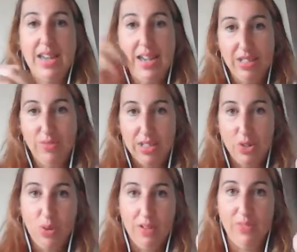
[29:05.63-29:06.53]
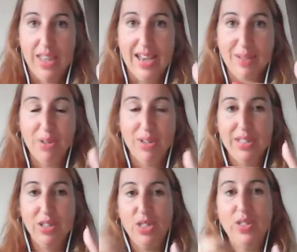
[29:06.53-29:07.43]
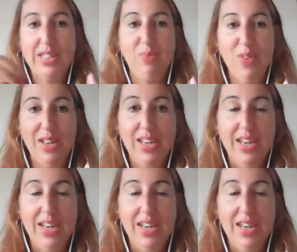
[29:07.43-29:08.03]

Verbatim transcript: as a result of that, because you do something,